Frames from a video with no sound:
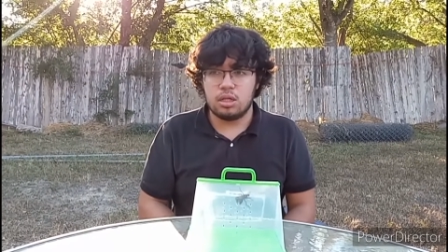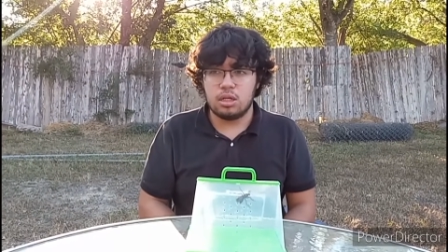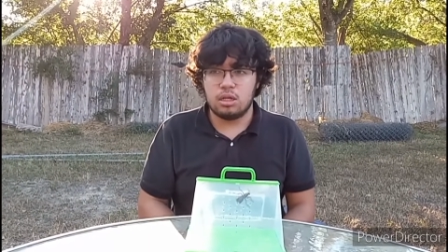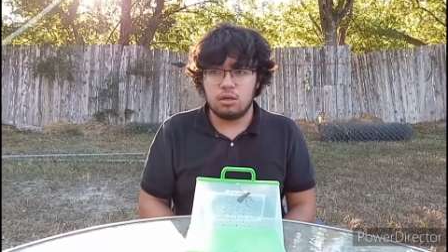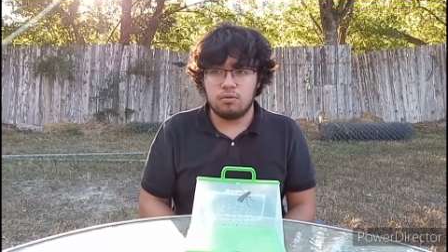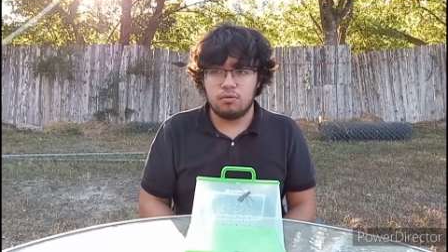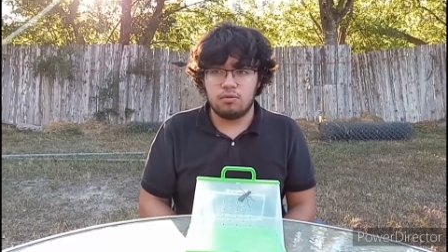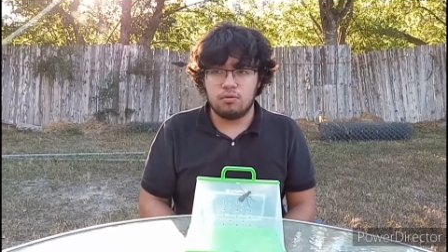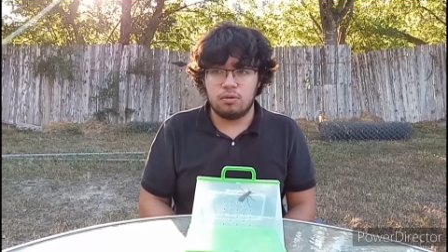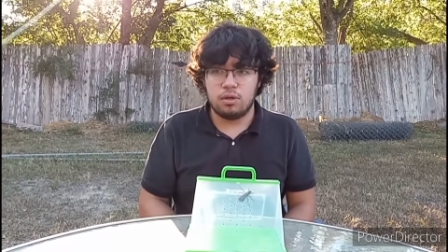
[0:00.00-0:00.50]

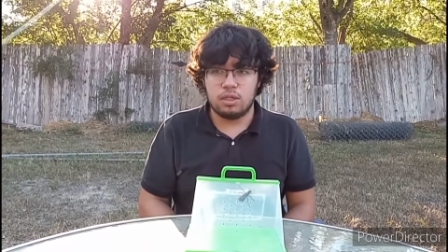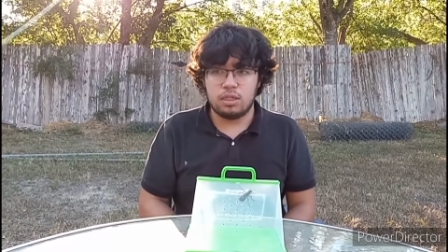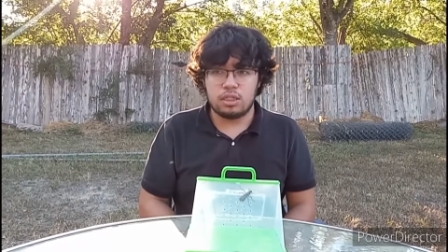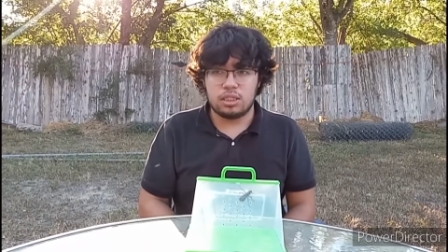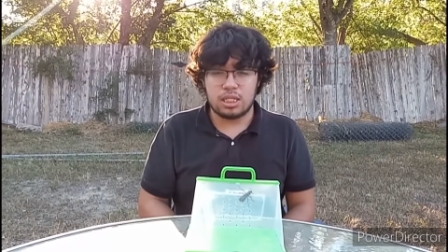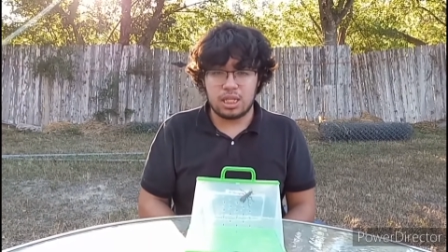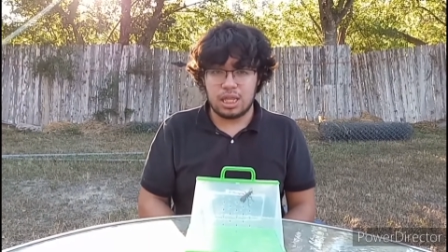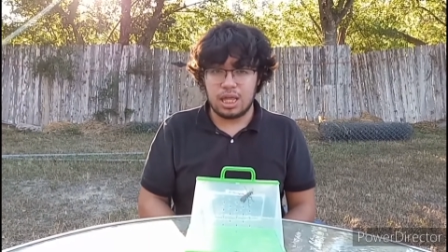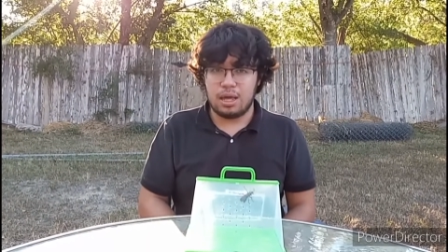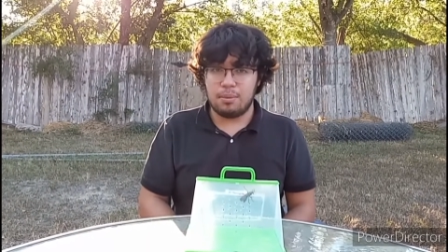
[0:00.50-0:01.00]
if
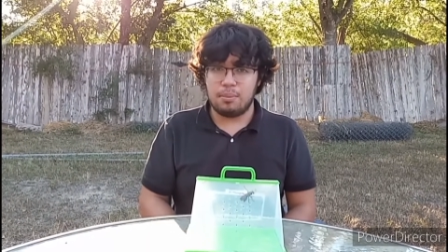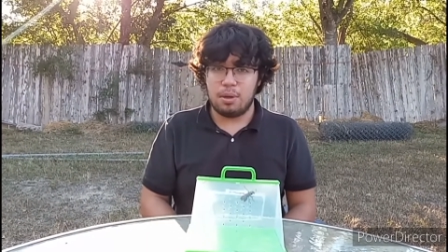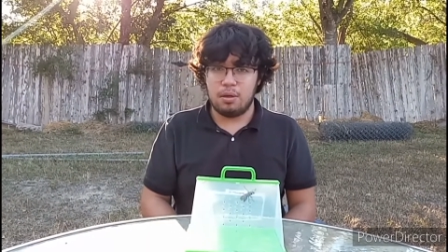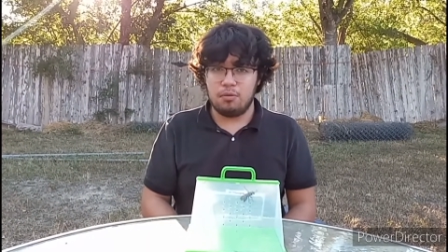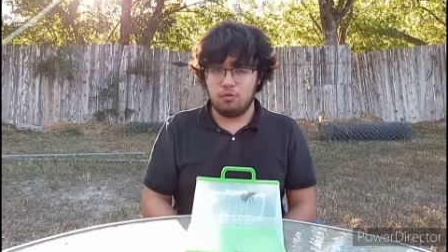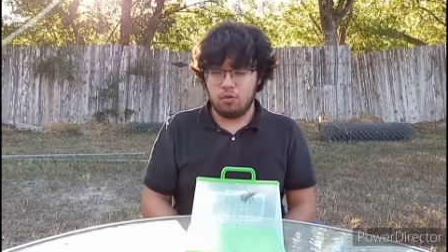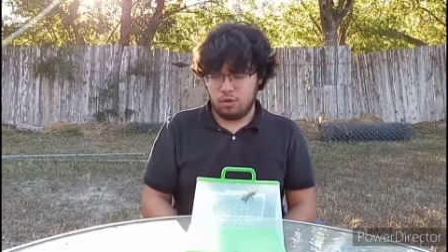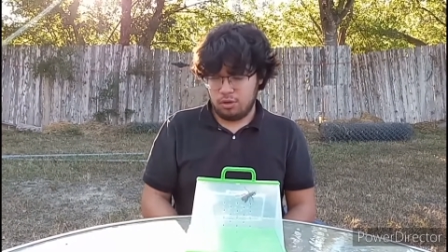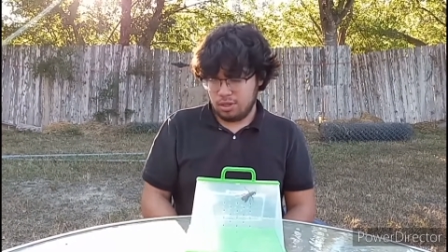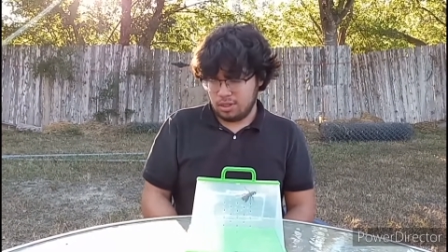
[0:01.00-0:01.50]
it's that
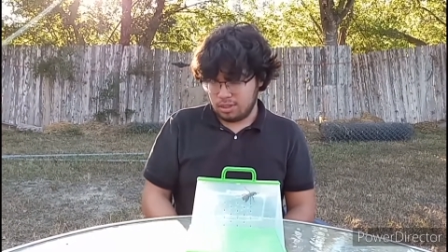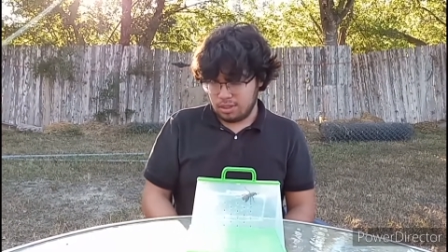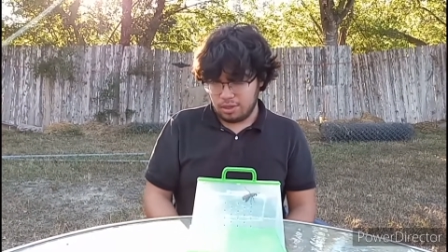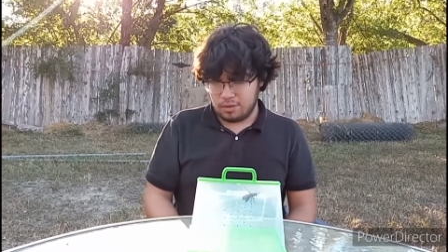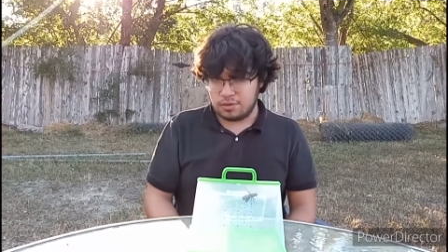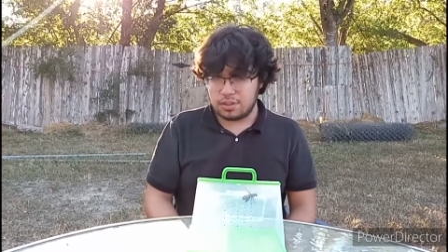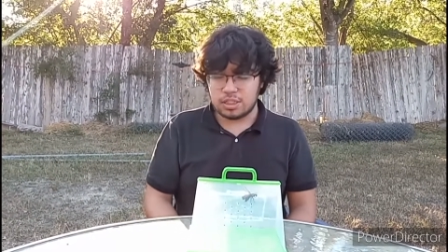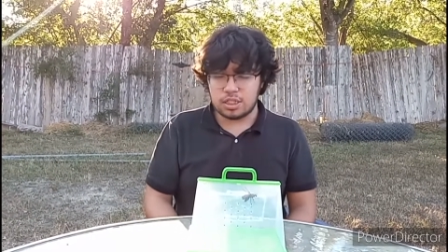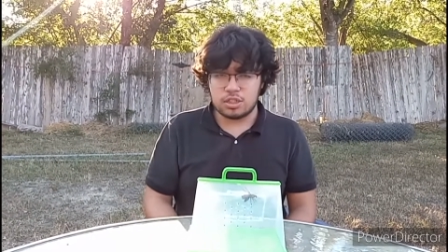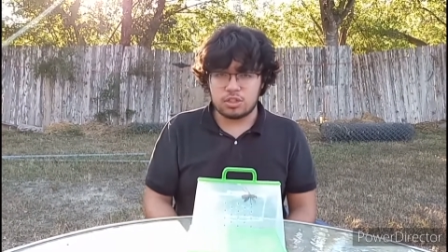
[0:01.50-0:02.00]
painful because
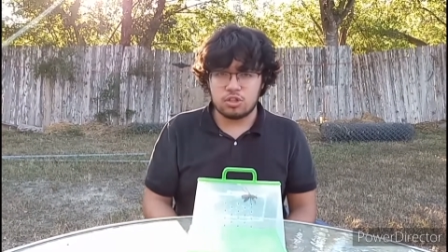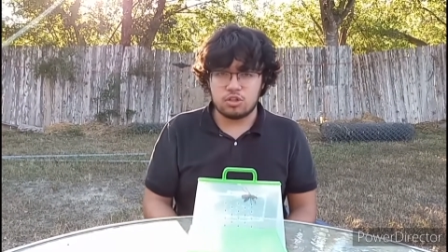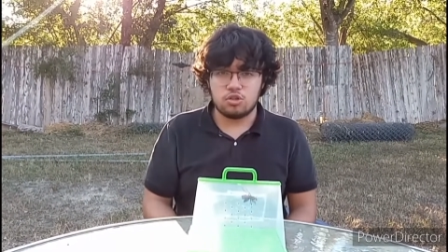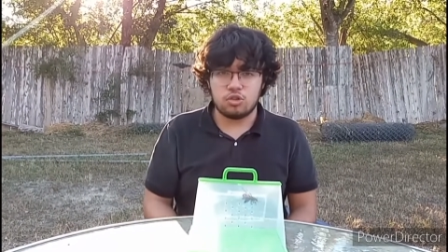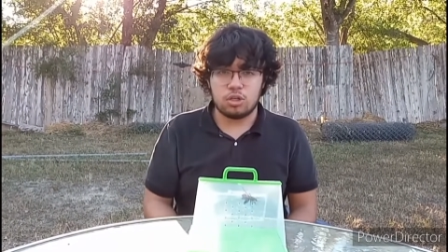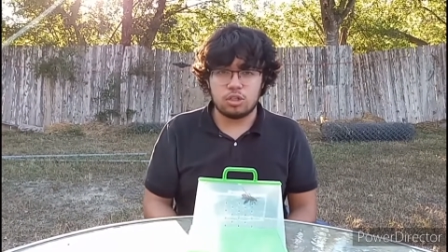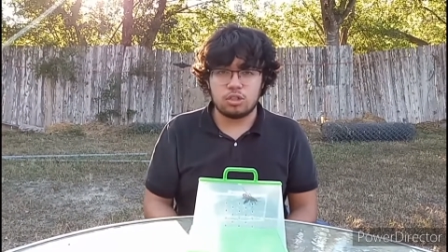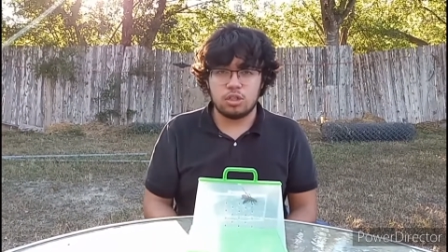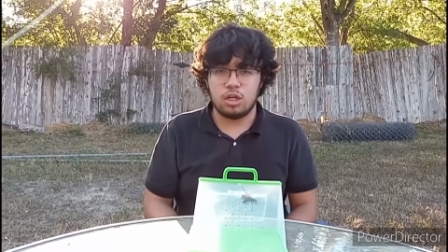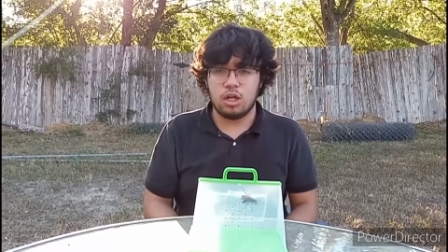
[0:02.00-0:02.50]
obviously it's a
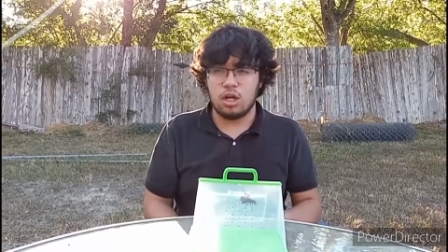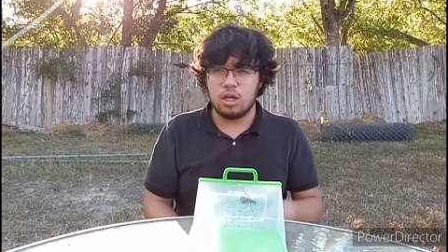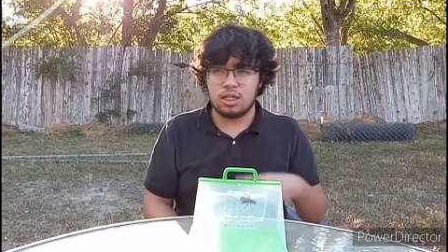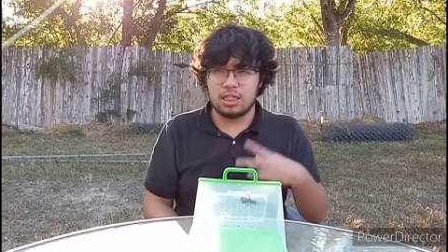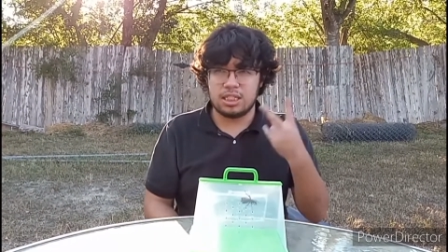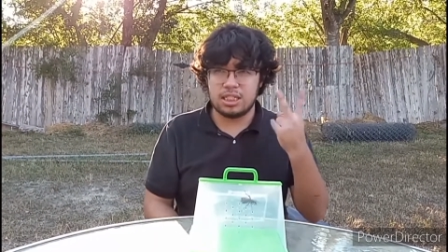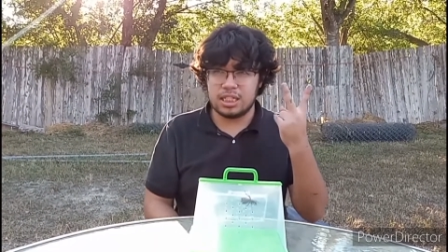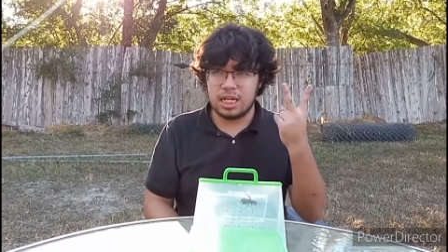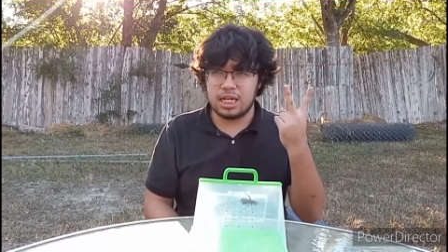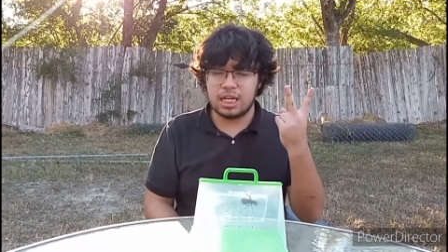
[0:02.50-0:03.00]
tarantula
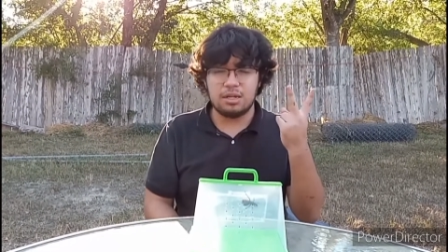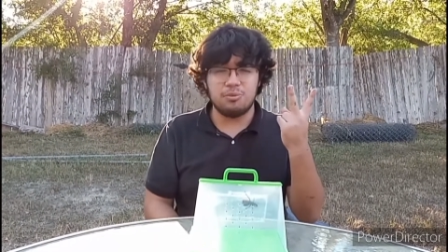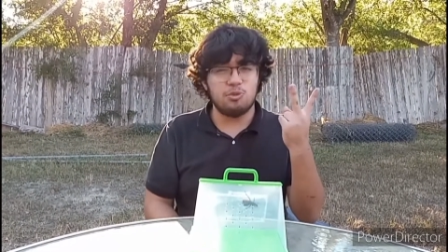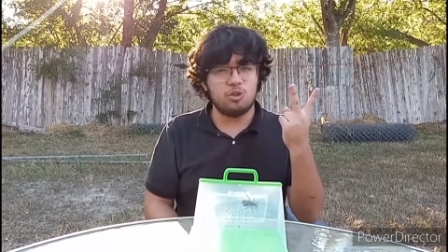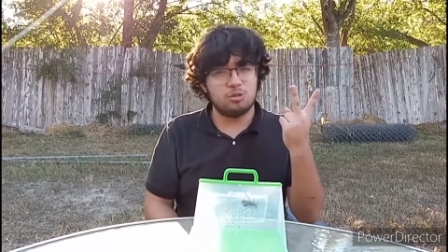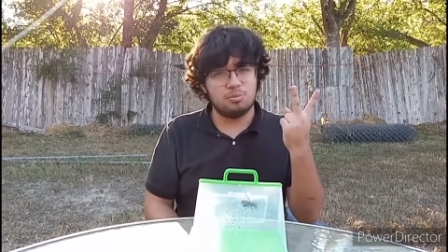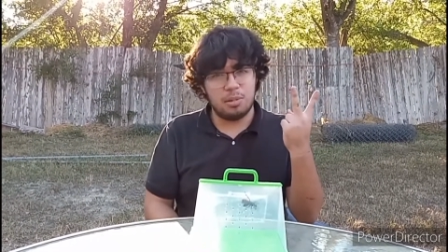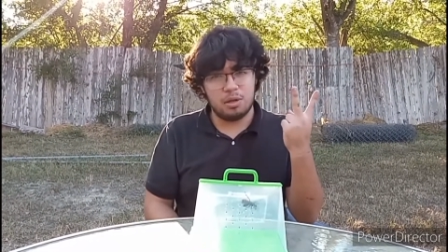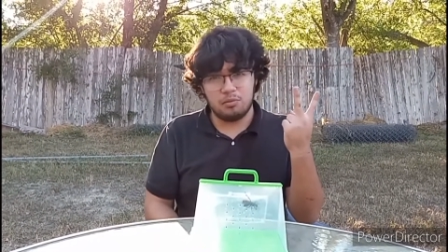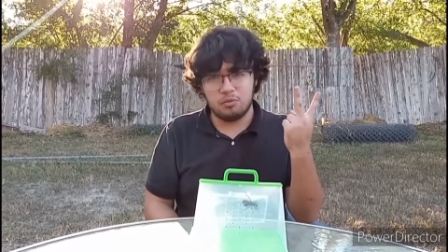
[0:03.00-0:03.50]
hawk. Second
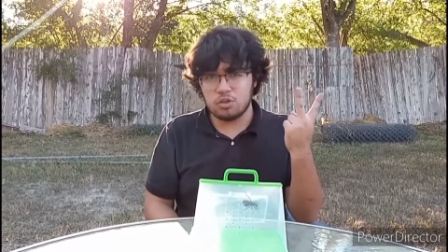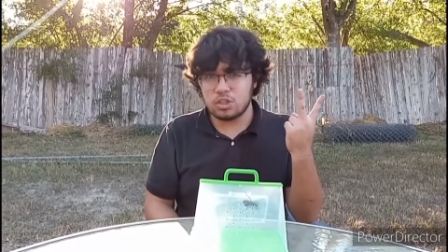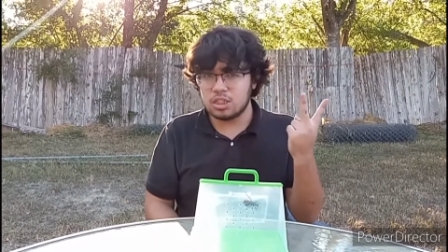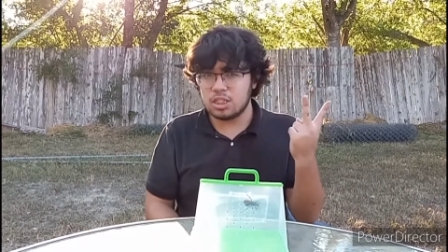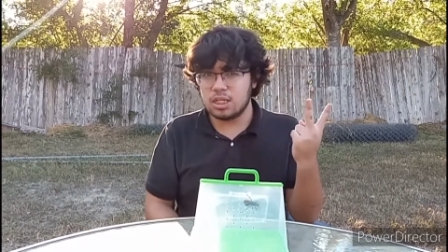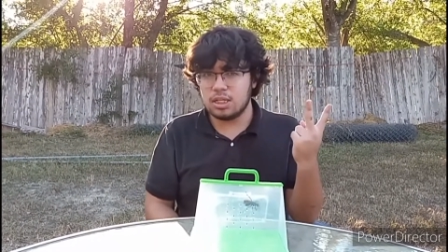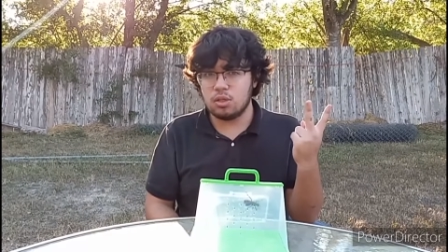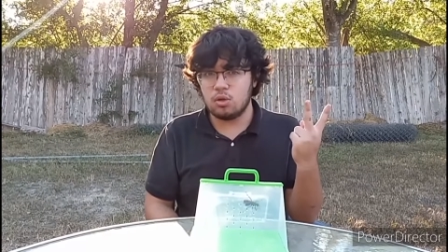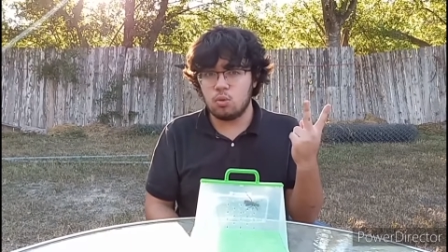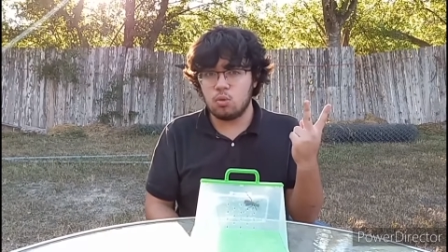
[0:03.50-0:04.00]
most painful
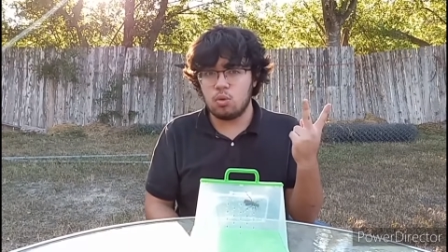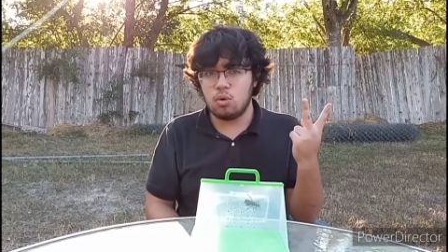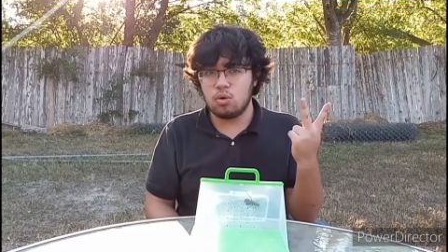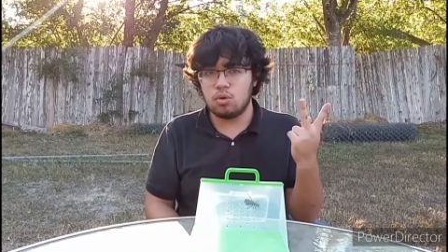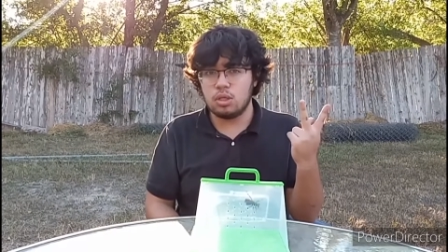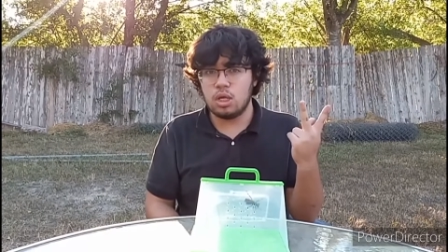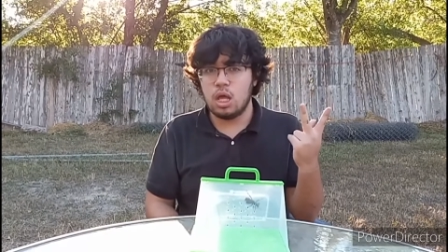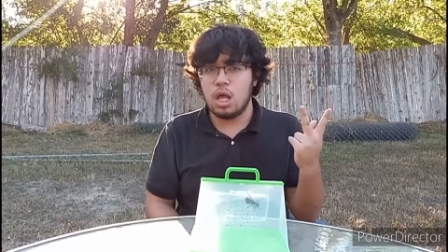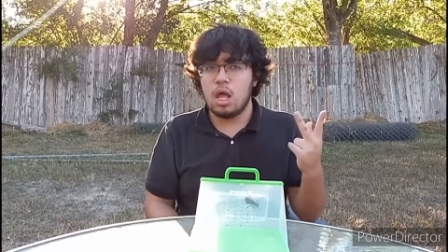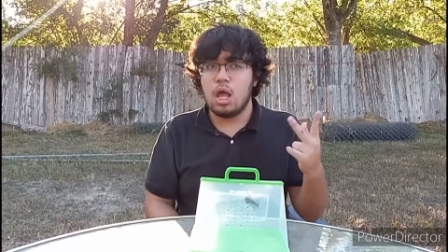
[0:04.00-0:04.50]
thing in the
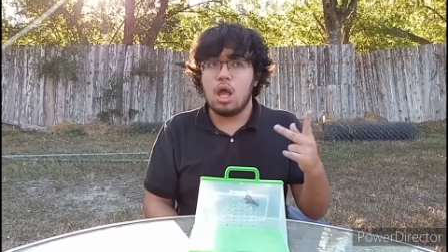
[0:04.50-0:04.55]
world,